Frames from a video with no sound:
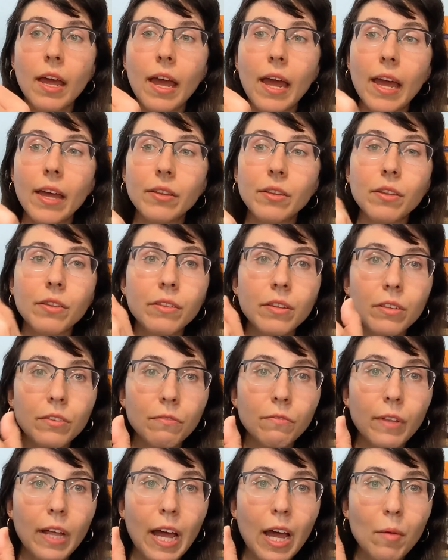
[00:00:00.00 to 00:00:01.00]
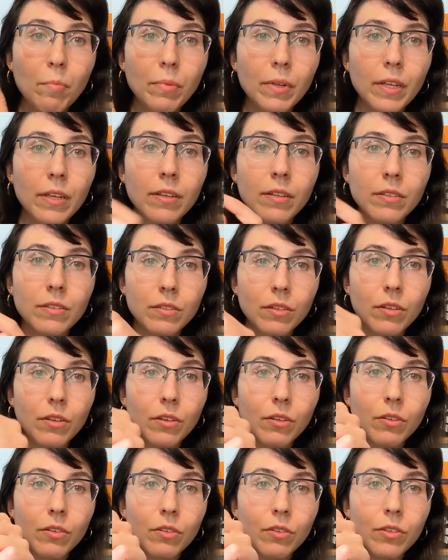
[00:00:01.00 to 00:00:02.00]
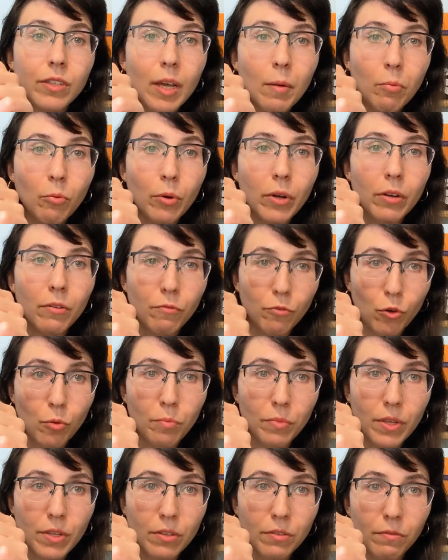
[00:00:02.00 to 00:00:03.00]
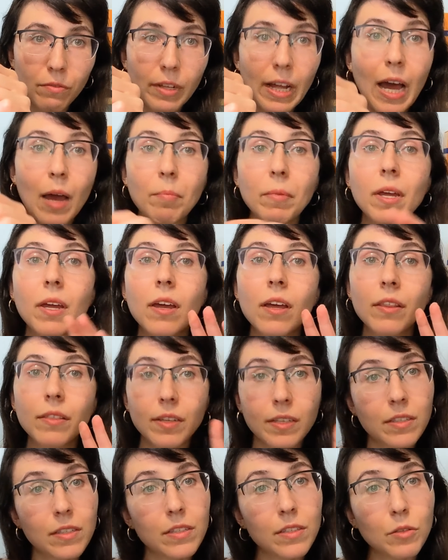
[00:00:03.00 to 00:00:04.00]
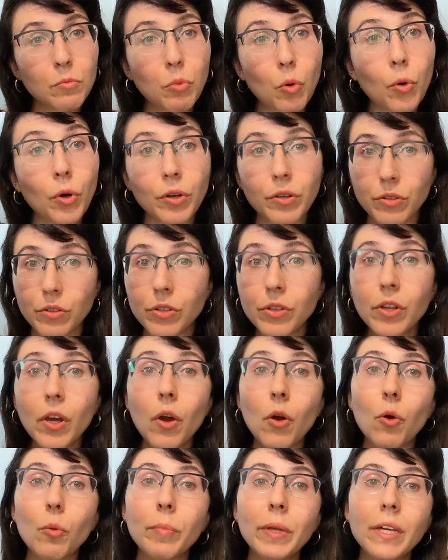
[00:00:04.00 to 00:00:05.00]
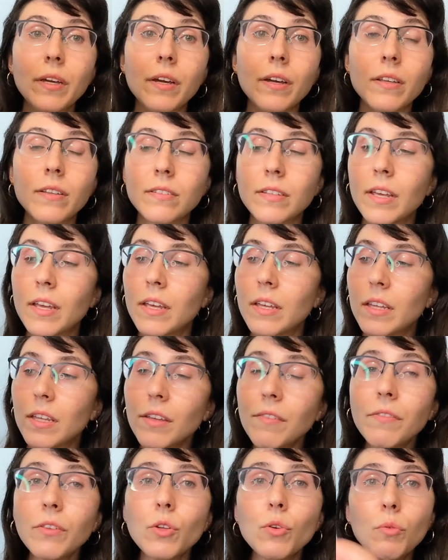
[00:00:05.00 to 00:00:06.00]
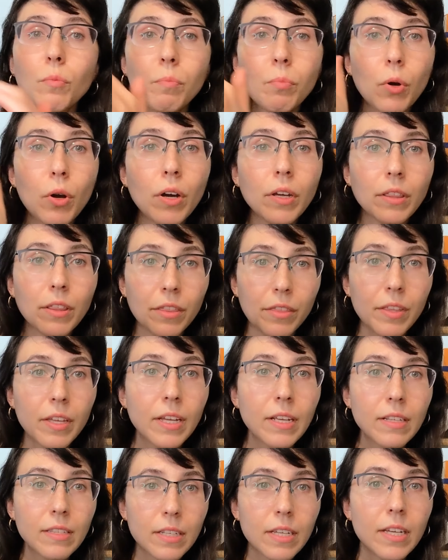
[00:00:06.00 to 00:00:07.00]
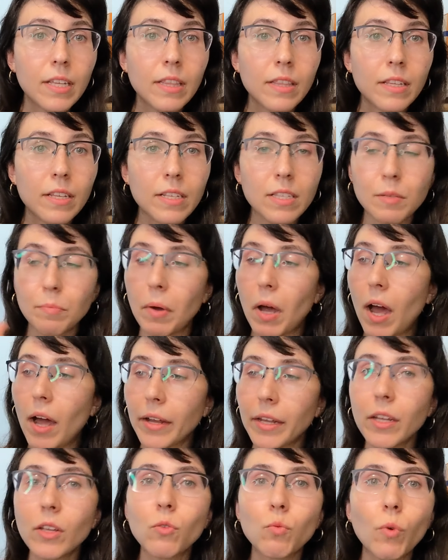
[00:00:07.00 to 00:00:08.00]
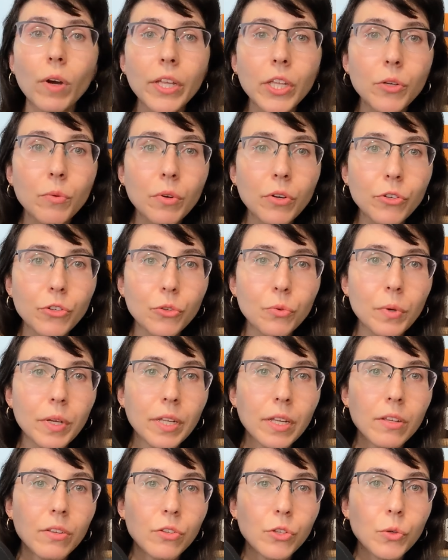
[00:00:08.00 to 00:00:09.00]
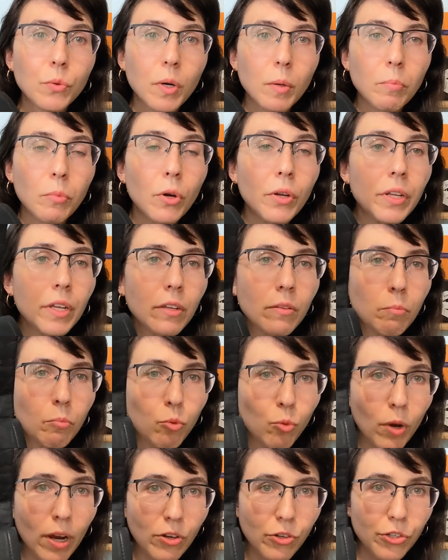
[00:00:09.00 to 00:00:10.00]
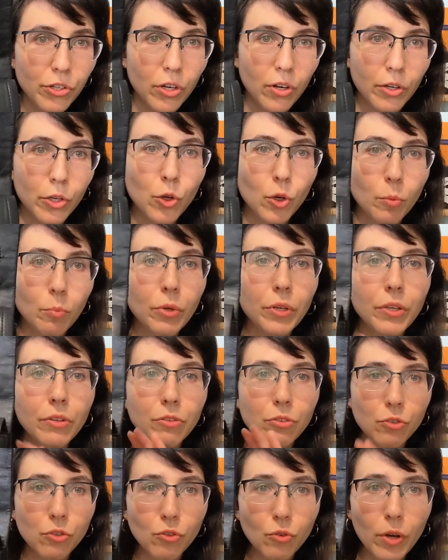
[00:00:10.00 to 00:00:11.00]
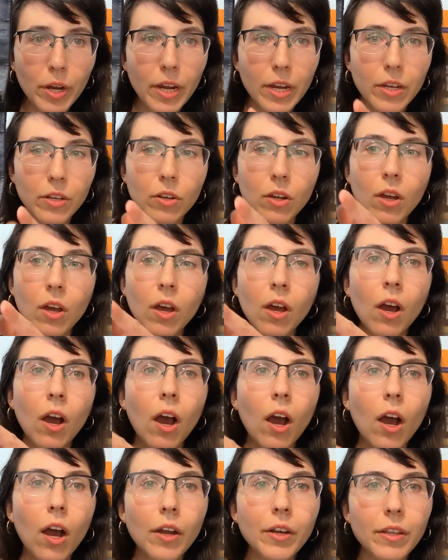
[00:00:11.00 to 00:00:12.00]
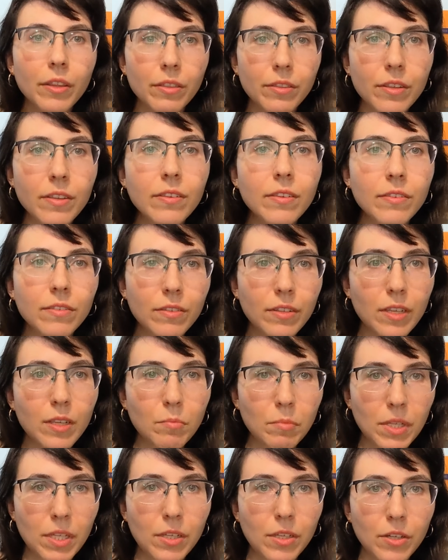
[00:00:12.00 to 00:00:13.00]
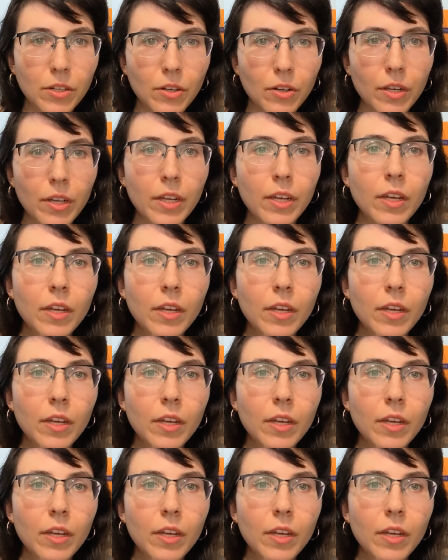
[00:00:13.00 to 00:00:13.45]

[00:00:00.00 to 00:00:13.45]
And this flap is separate from this flap. This is important to know because if you put things in this pocket, what you are doing is you are putting pressure, you're putting strain on this seam here